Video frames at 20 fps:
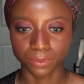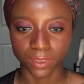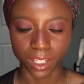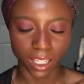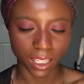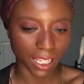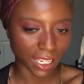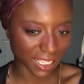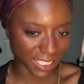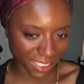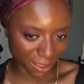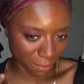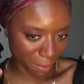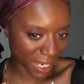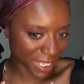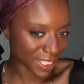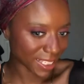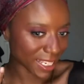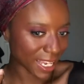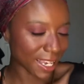like my
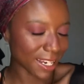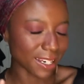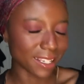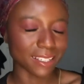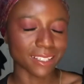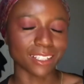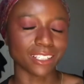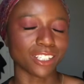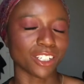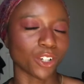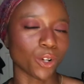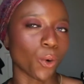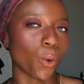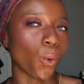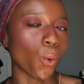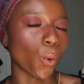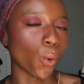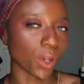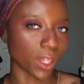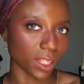skin doesn't look
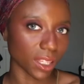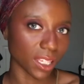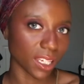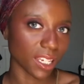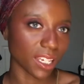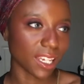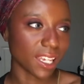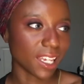oily.